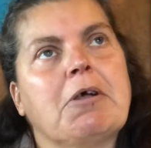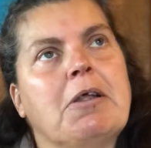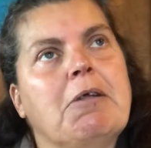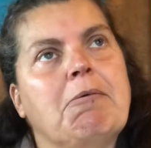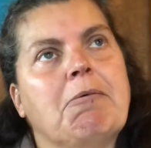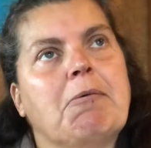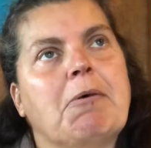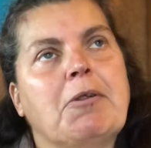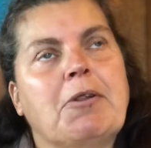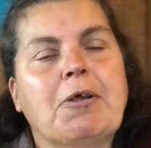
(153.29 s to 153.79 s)

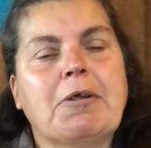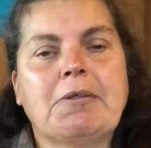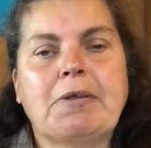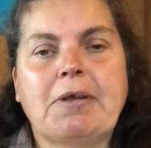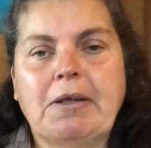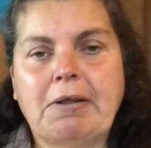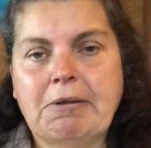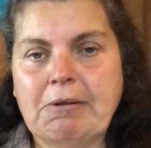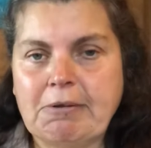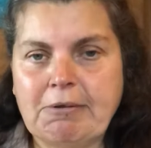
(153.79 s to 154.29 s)
if I don't
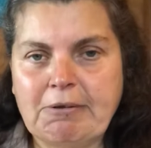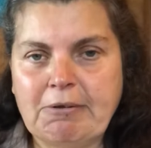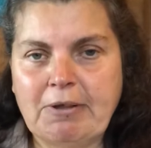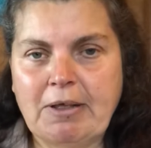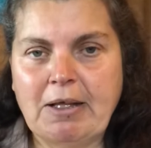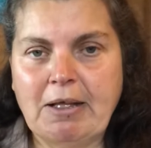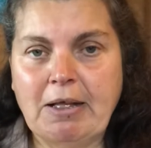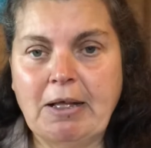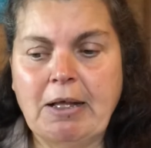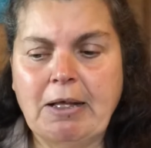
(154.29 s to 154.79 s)
get an
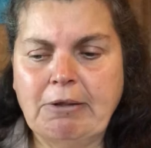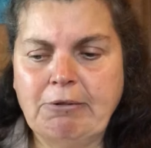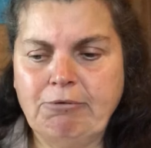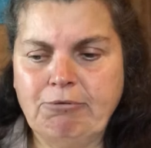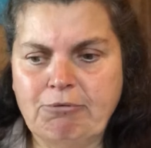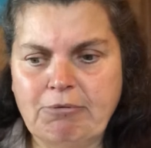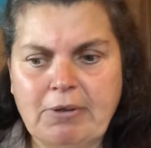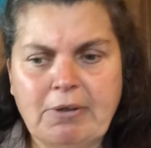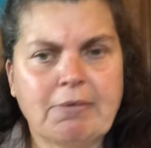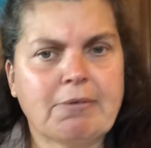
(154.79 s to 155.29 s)

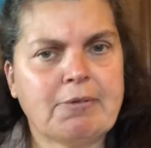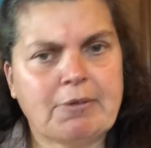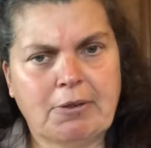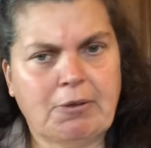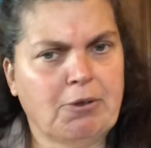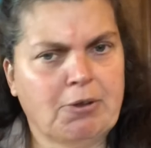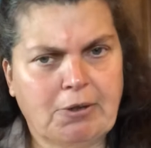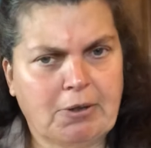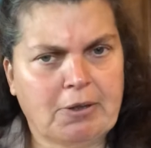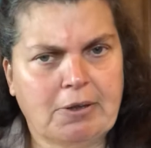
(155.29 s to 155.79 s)
address,
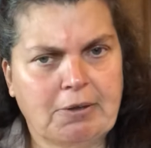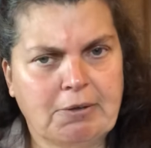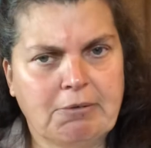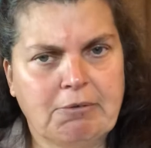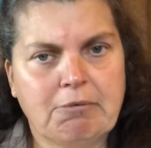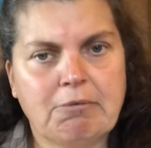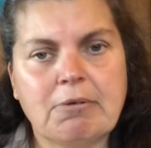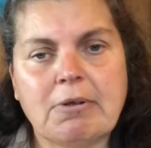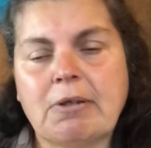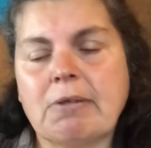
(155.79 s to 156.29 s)
I'm not going to
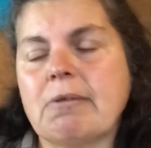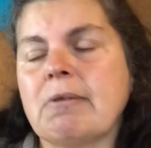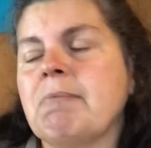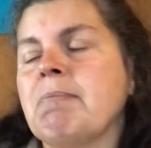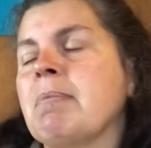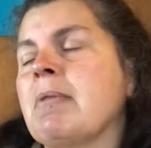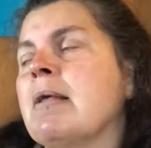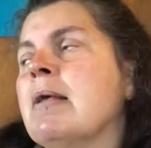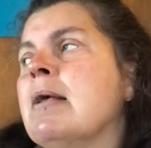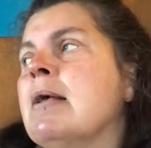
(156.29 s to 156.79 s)
address.
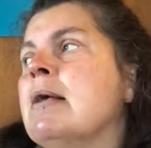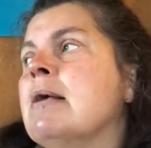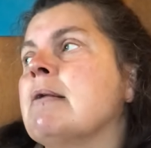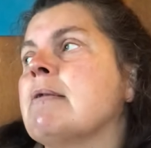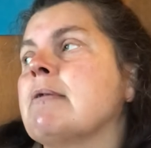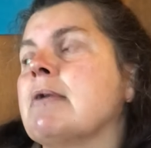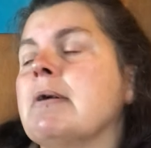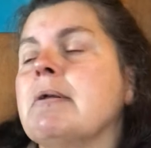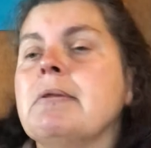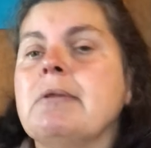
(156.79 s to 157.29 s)

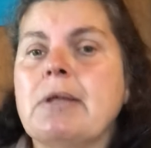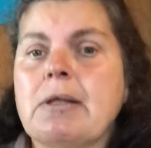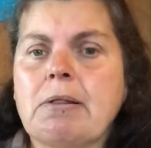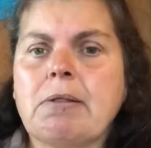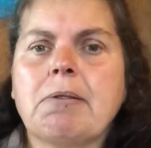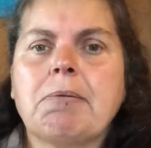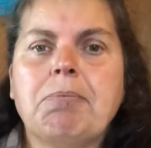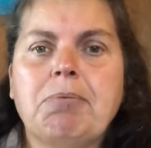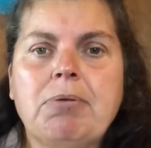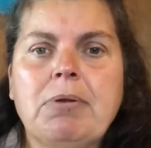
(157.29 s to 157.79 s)
So
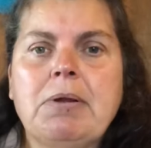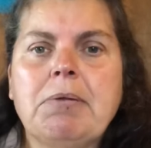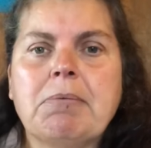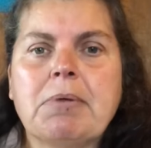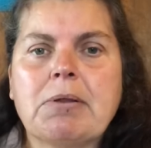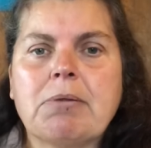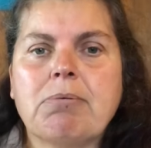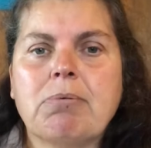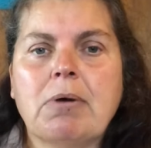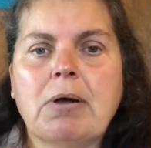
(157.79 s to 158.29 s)
that's pretty
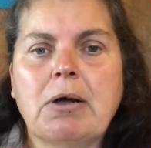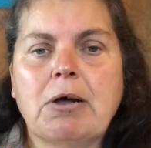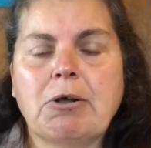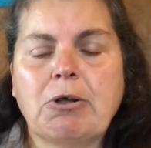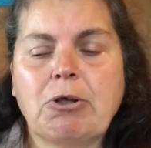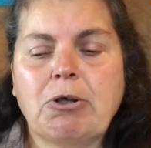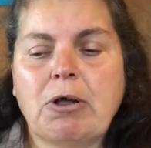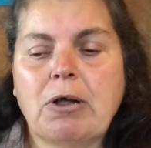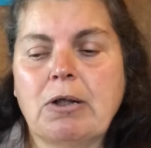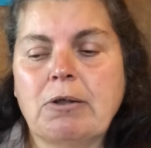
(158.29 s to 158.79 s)
much why I
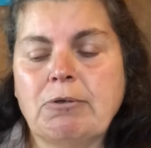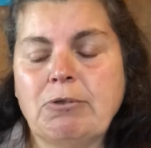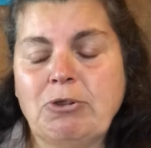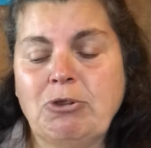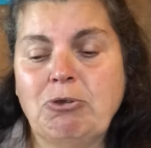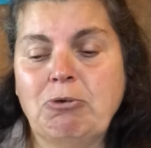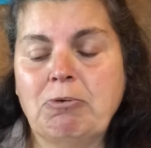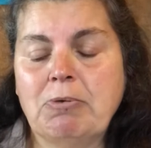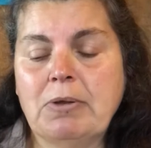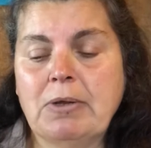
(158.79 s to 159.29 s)
got
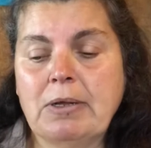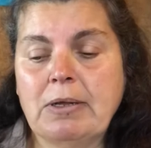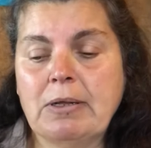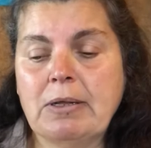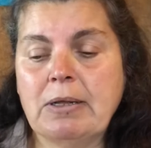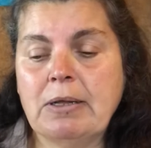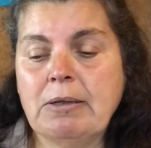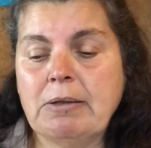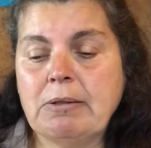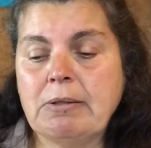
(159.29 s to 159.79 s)
doing it,
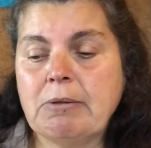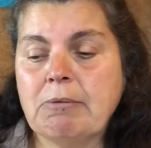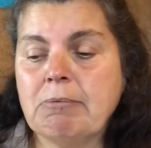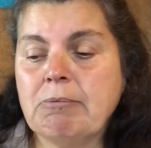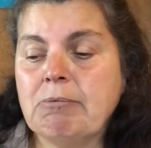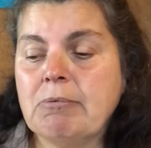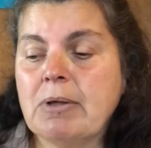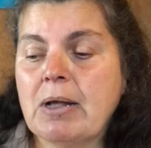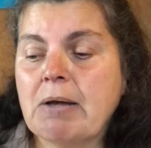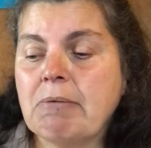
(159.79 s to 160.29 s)
and the
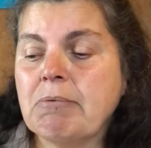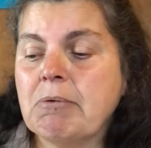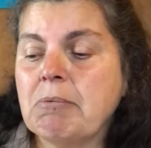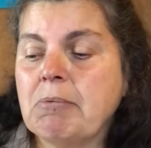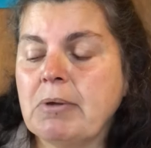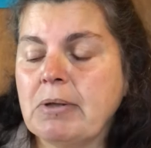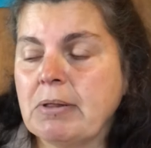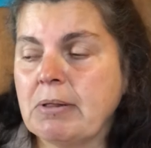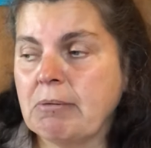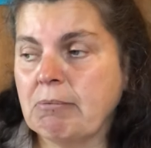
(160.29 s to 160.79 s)
other
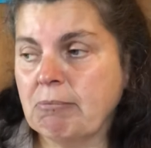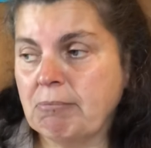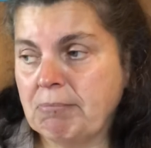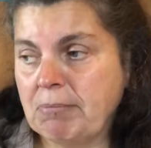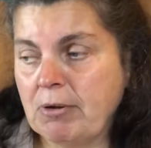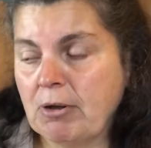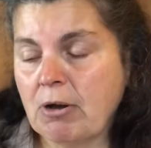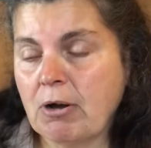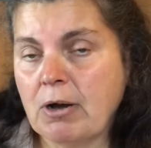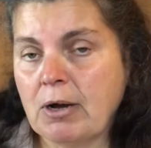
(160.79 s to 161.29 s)
reason
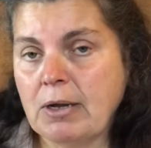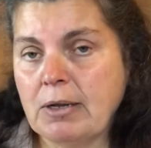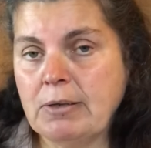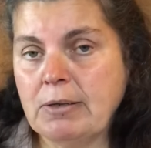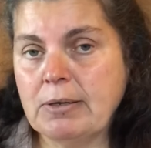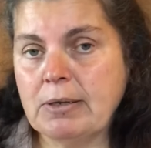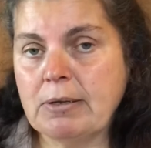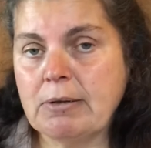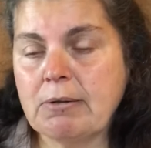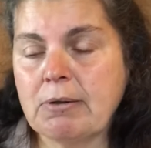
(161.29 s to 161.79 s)

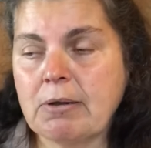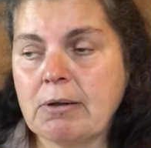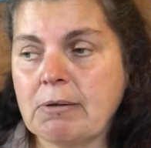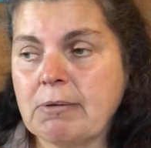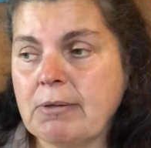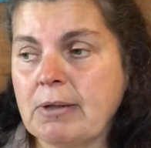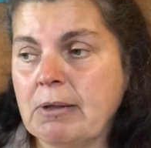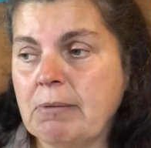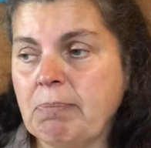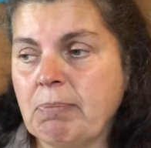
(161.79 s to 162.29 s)
behind it, like I
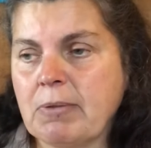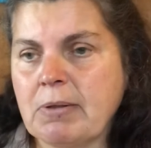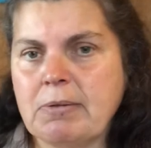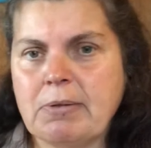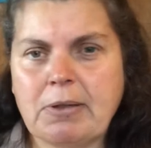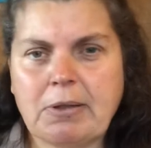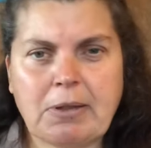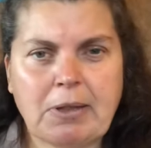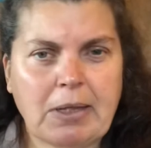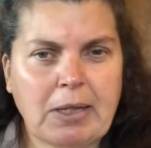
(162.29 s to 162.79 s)
said,
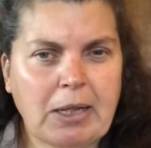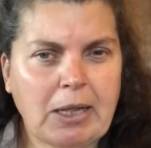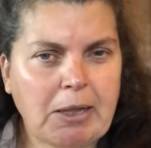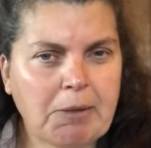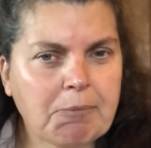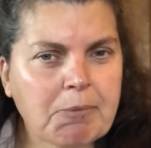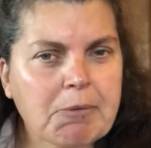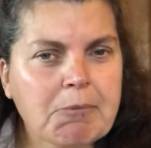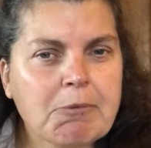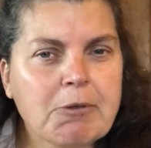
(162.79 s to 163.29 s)
there's
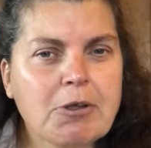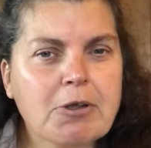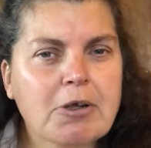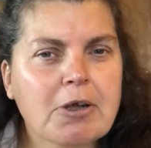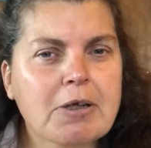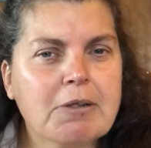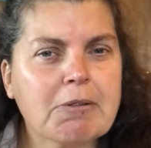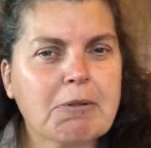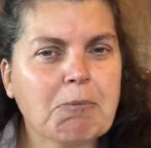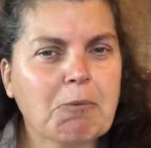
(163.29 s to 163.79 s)
heaps of you
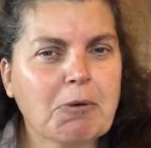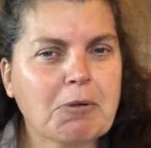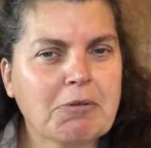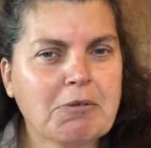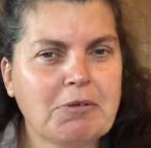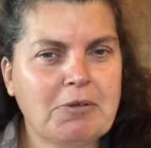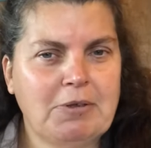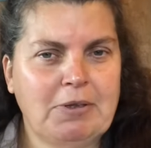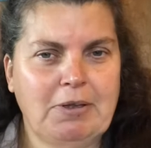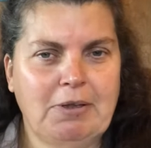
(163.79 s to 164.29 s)
guys are
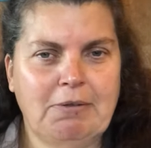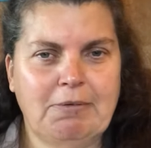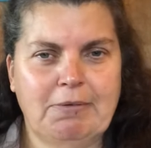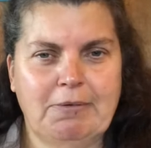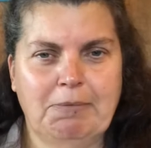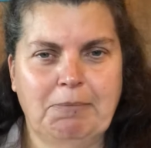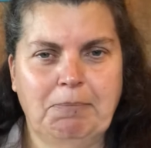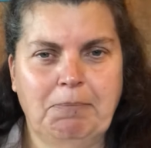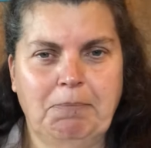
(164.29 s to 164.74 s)
watching this.